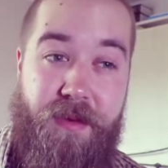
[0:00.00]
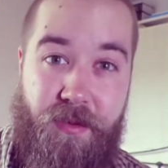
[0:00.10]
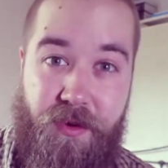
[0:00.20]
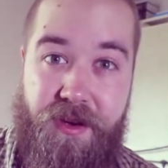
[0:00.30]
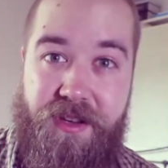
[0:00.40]
my
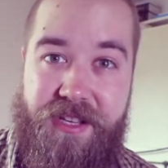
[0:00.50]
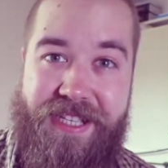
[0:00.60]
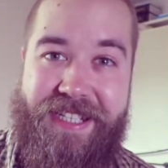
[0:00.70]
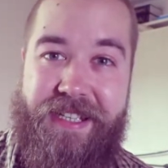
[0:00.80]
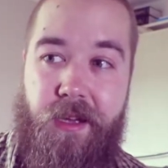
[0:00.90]
work,
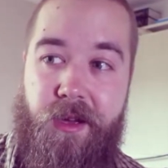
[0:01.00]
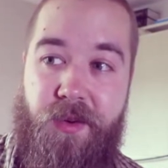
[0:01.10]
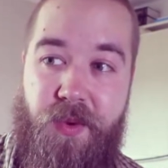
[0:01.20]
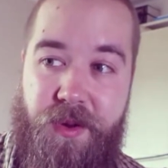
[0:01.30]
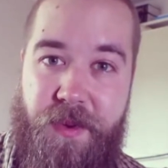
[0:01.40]

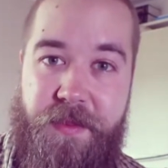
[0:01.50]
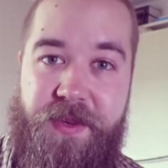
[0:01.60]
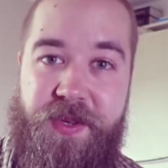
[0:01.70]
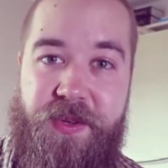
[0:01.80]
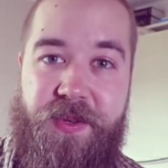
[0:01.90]
what I'm
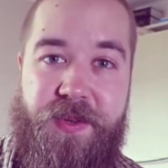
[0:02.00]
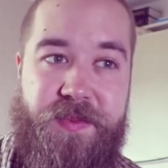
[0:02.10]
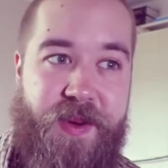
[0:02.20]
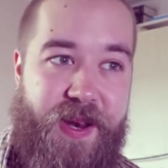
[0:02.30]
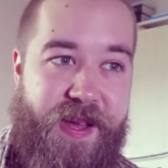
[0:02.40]
up to,
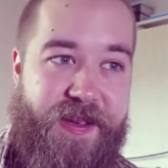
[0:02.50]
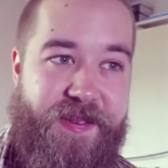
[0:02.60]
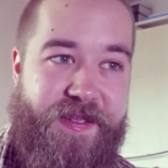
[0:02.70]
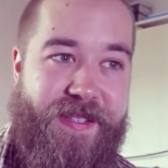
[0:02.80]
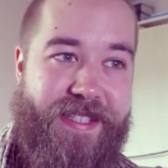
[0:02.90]
my
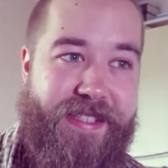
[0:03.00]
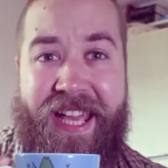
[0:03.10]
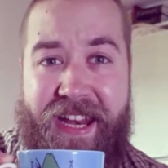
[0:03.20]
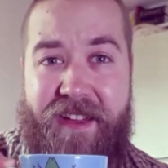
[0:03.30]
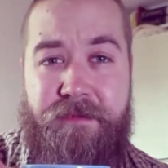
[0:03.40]
life,
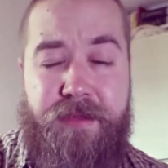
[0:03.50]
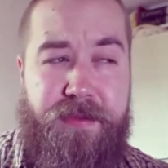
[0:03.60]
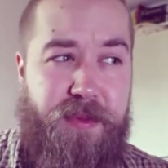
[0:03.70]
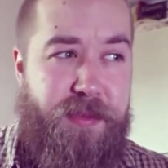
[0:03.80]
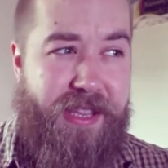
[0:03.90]
and I haven't
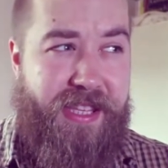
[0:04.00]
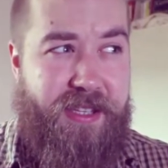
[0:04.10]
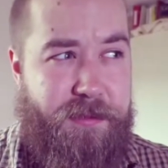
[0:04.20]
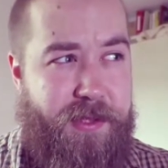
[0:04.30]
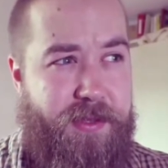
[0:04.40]
been filming
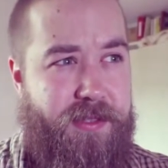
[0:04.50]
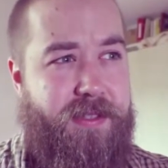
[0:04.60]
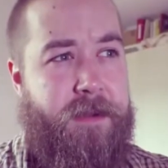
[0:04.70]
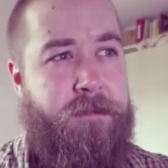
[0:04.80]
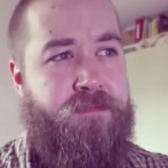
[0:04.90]
things
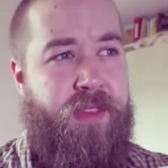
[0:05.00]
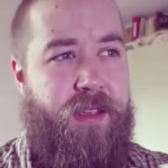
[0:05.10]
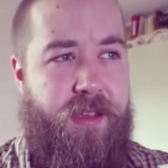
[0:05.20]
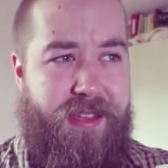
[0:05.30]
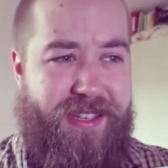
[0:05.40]
because
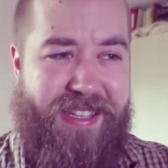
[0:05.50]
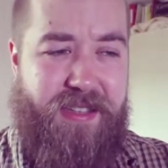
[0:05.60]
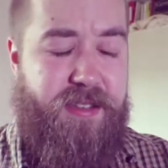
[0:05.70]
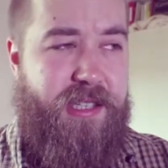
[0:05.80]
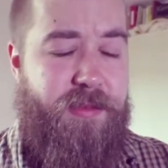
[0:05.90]

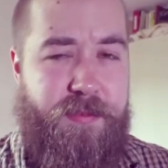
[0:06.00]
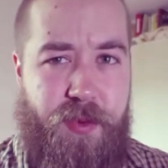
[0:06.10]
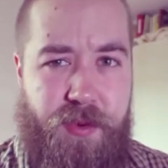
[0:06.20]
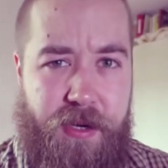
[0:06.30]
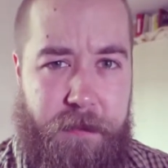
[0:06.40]
it just seems
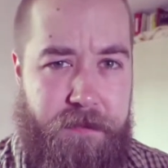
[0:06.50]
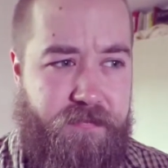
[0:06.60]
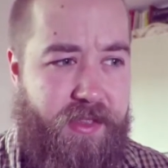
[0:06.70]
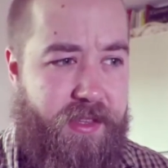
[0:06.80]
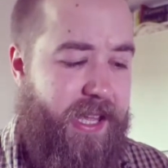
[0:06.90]
boring,
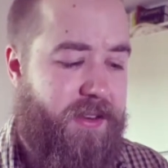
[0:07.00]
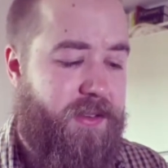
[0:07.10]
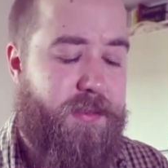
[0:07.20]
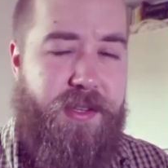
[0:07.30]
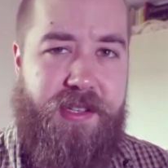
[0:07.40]

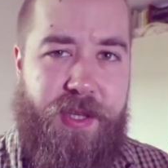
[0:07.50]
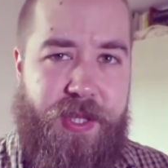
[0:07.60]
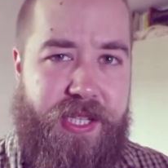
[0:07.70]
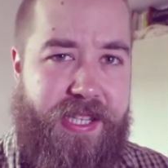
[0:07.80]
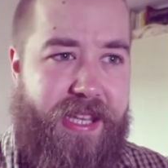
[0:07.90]
and my
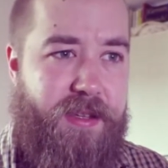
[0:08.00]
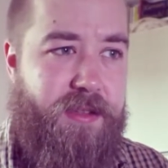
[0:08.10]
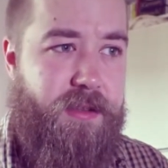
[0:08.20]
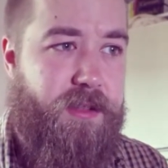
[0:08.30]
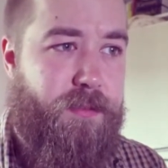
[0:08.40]
solution to that has
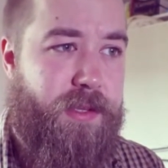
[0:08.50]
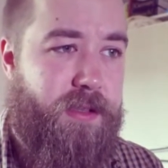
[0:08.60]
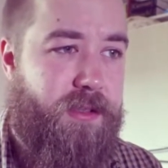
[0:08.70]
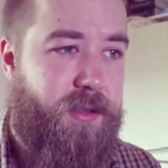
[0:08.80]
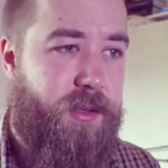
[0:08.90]
just
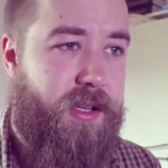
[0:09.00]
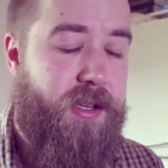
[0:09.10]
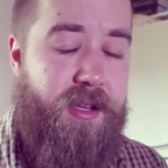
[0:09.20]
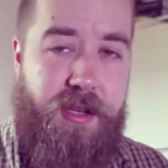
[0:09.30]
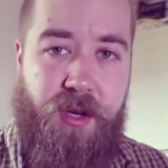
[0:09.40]
been to
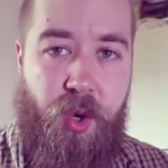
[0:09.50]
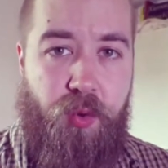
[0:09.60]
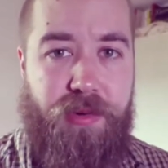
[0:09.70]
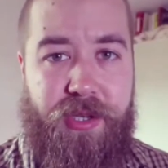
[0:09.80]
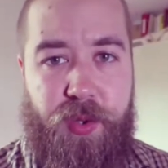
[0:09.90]

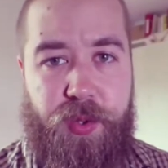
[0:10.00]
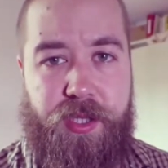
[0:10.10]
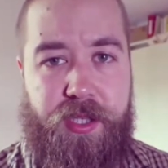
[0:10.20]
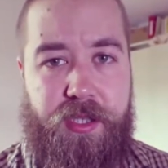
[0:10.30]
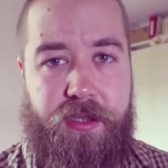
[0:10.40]
not
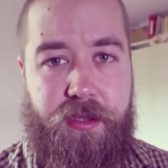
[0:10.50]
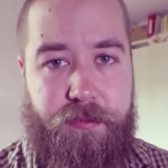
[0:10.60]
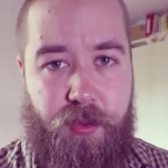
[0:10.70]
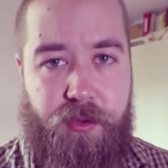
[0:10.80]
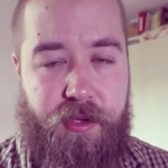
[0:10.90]
record the
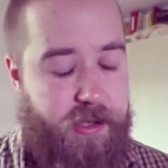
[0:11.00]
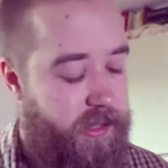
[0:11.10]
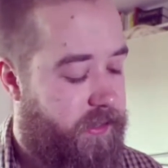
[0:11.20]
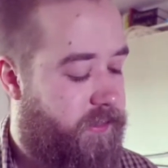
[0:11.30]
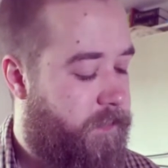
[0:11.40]
boring
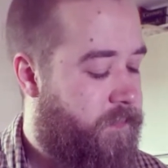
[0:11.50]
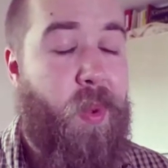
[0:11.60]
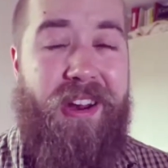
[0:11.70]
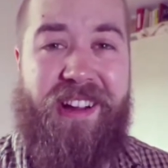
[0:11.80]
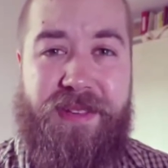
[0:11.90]
things,
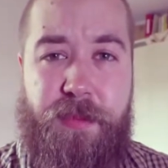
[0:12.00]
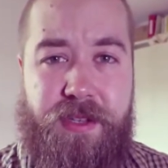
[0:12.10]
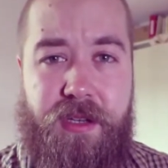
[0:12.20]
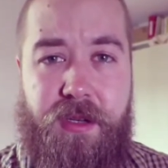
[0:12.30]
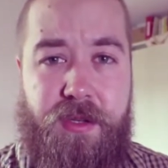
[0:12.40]
whereas my
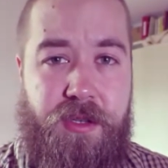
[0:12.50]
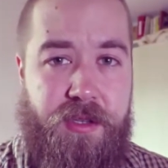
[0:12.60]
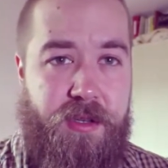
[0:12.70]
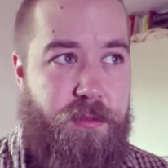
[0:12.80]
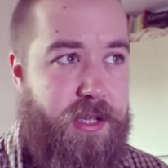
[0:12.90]
solution
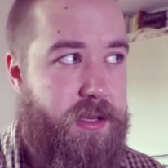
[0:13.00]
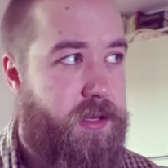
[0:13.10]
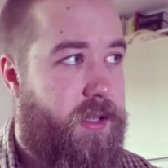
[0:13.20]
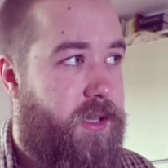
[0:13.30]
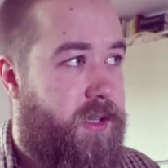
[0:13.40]
should have been
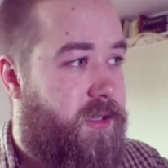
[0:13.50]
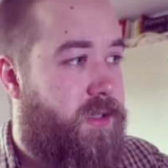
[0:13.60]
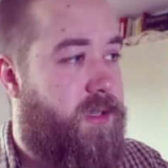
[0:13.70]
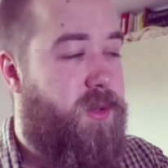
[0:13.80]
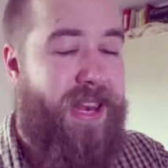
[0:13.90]

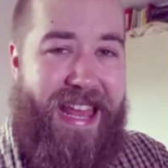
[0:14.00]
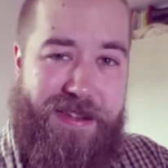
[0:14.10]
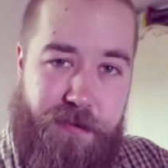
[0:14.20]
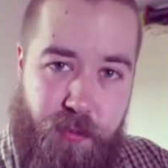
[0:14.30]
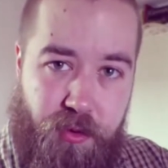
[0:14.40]
to do
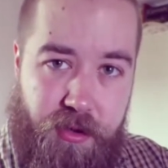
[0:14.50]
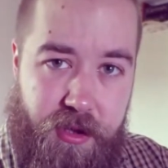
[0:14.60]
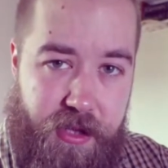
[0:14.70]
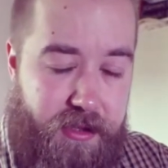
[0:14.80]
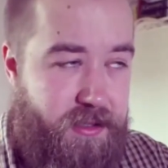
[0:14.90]
less boring
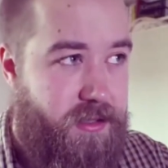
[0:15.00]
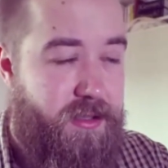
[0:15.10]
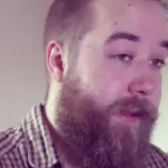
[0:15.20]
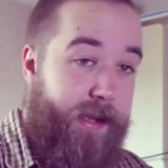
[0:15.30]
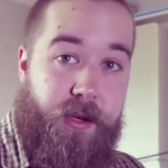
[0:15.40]
things.
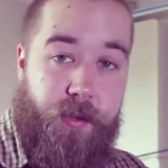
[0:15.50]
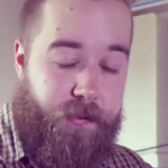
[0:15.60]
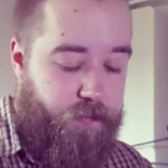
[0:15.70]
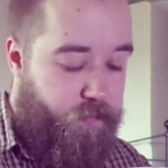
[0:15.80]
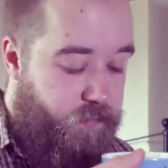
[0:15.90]
Anyway,